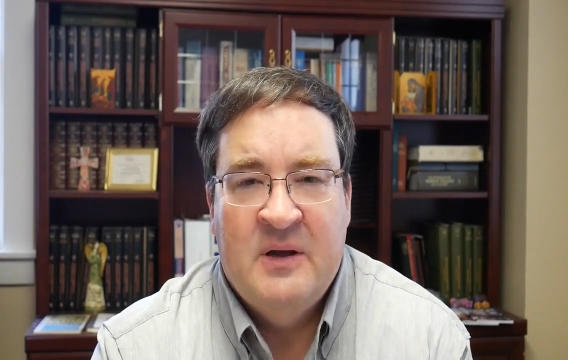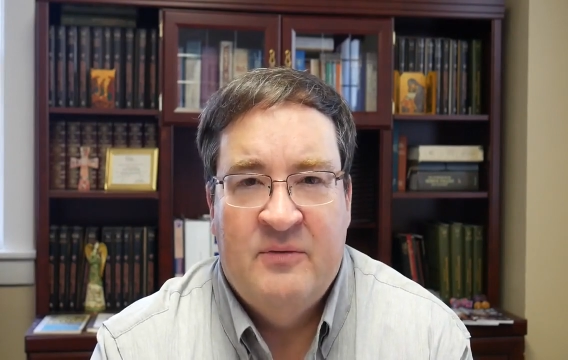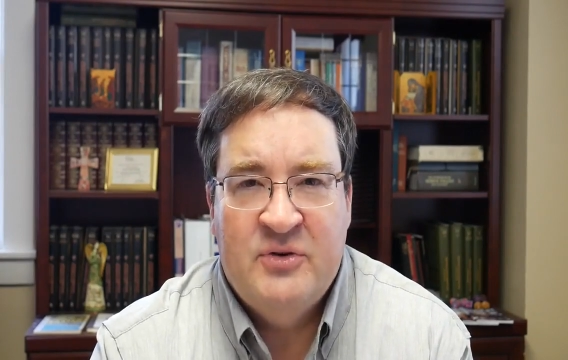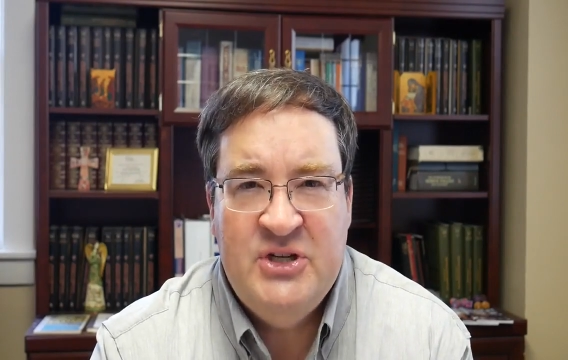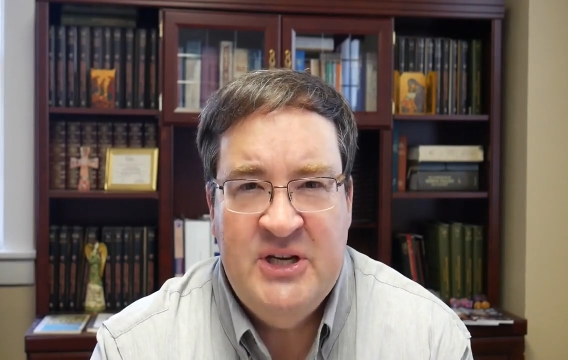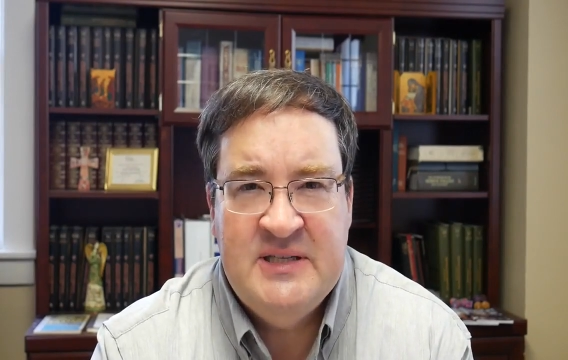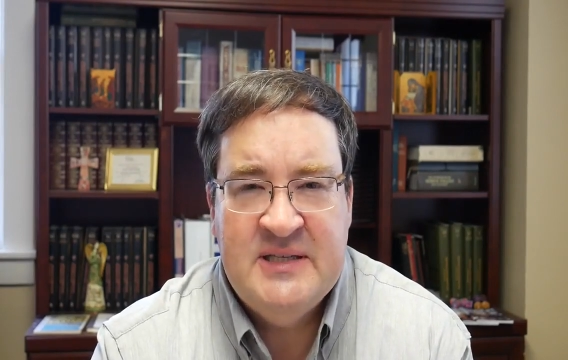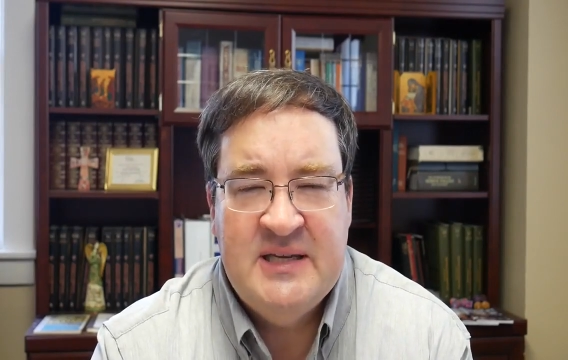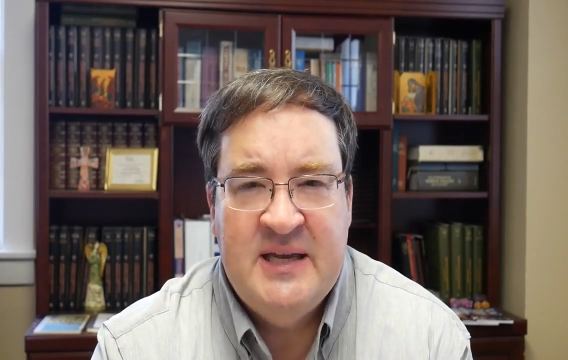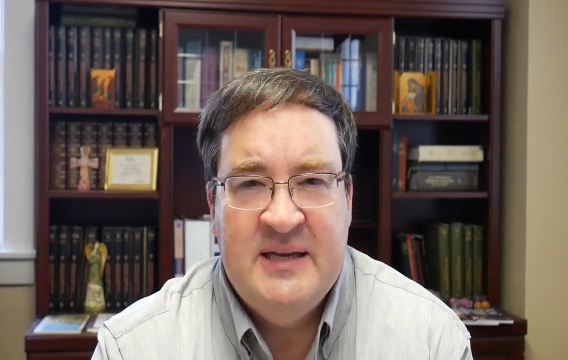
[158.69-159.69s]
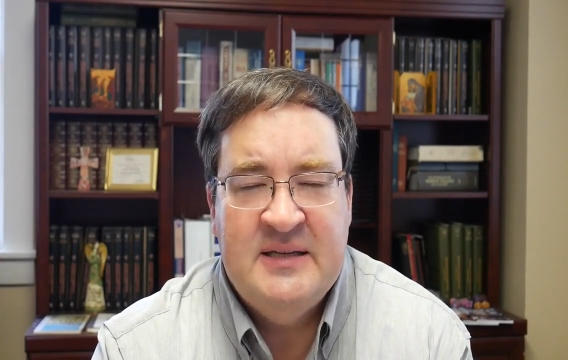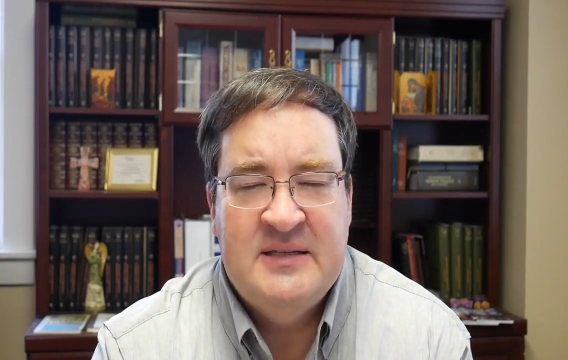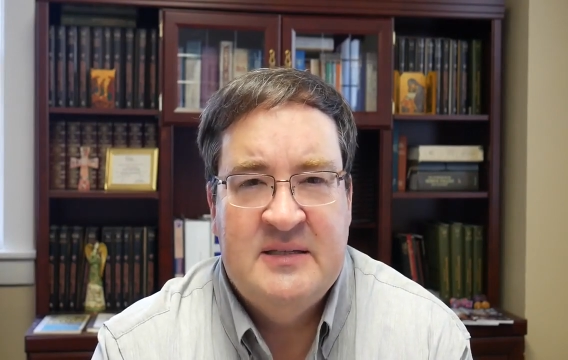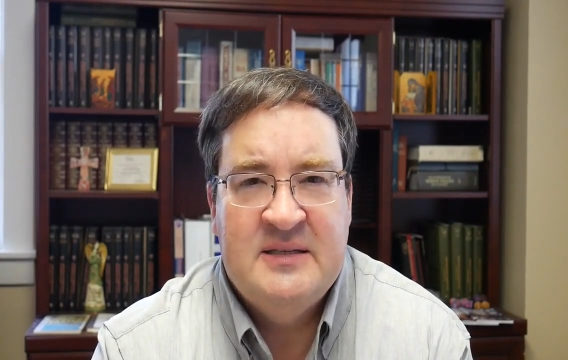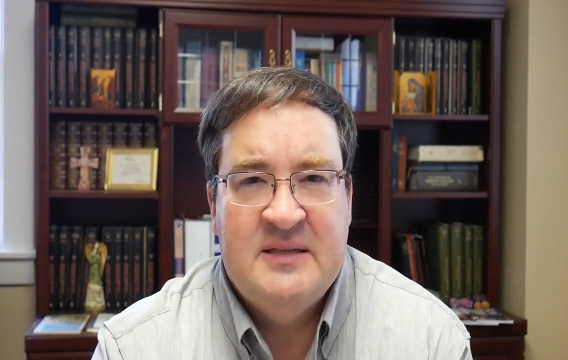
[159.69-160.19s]
For Jesus
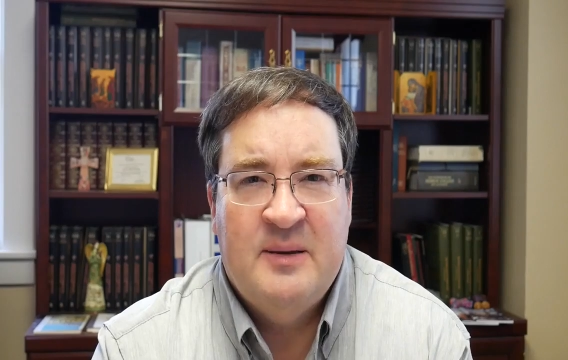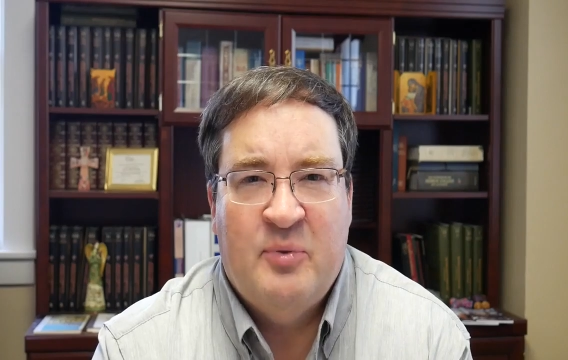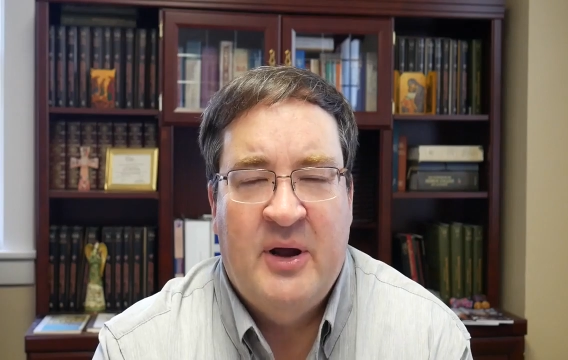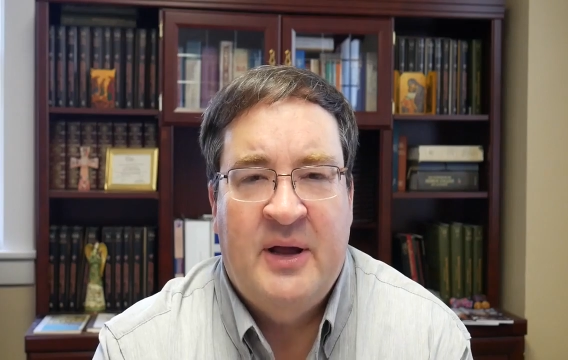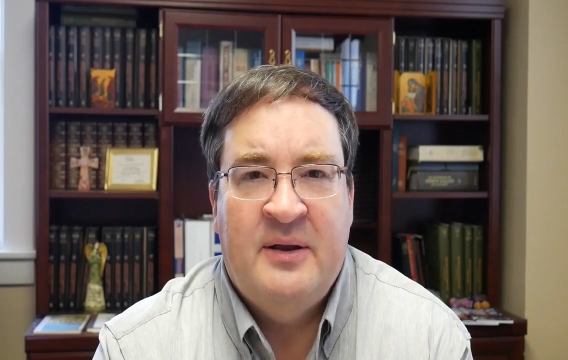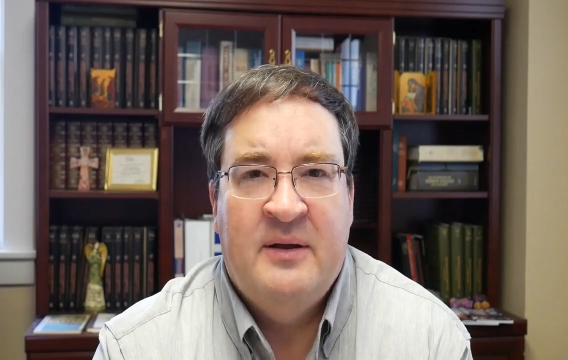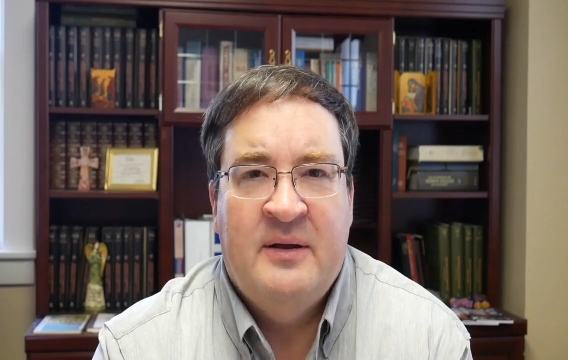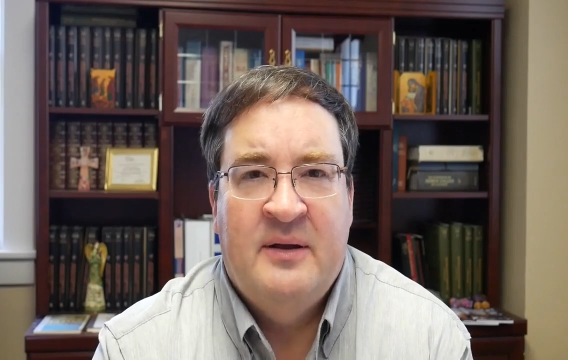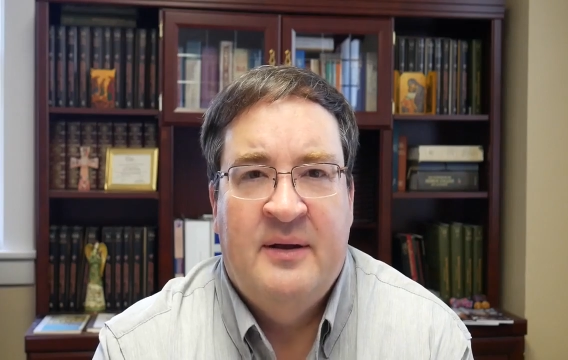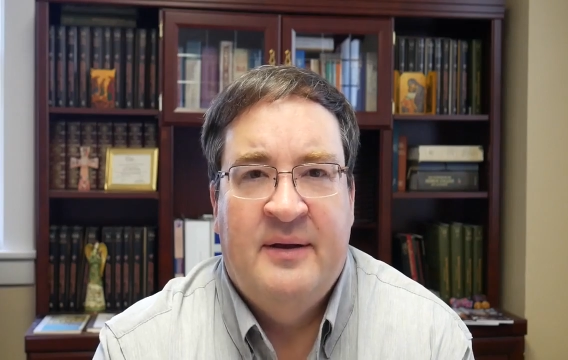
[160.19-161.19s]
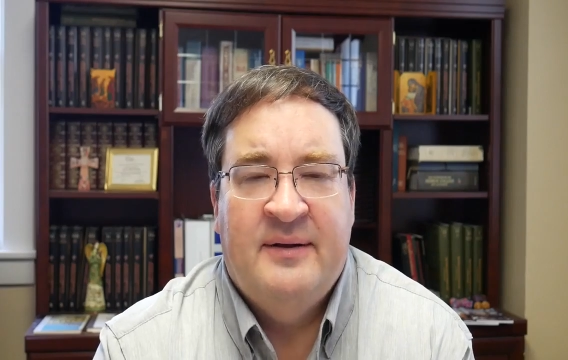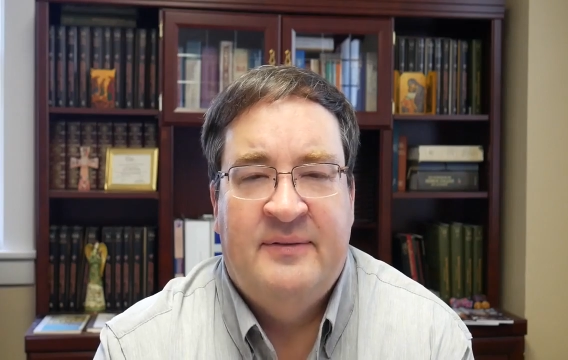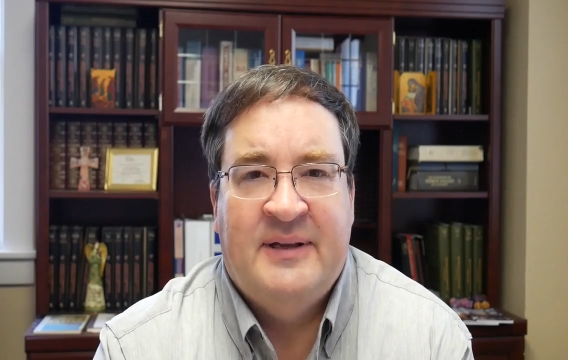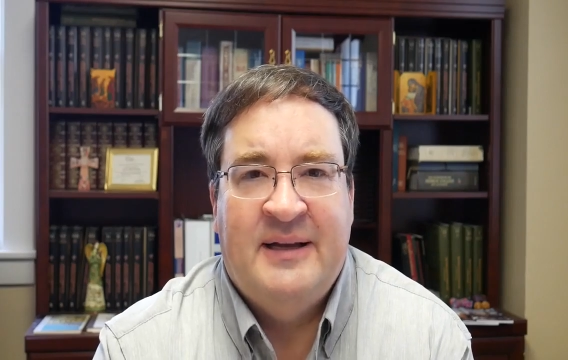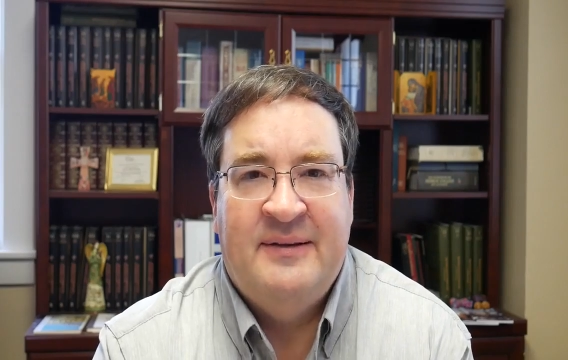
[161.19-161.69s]
is the bread of
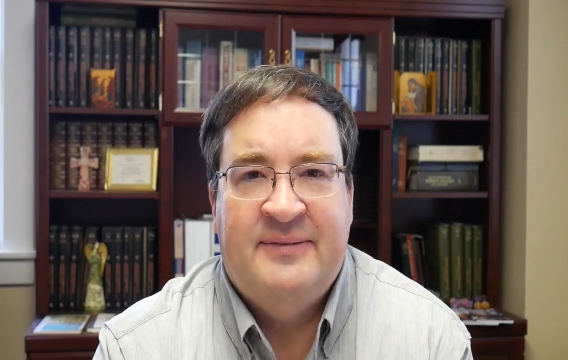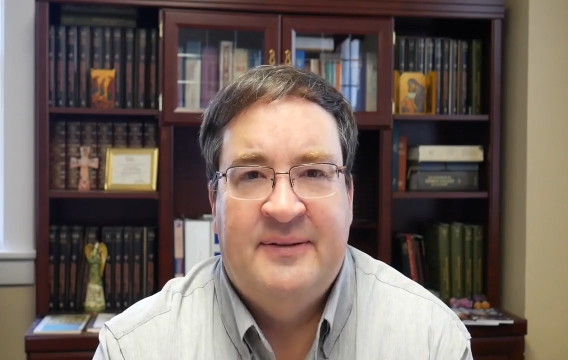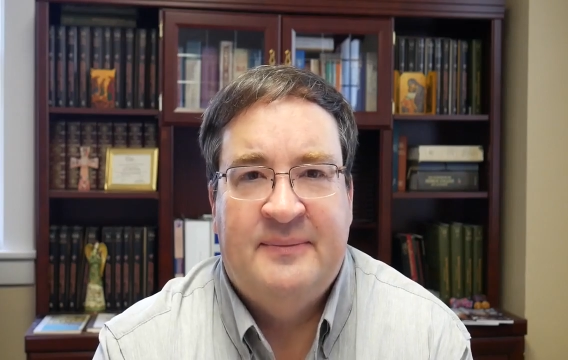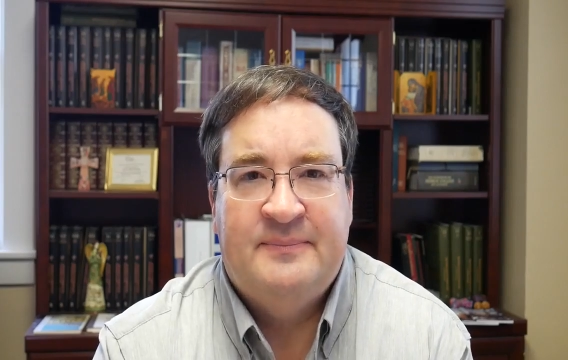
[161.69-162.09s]
life.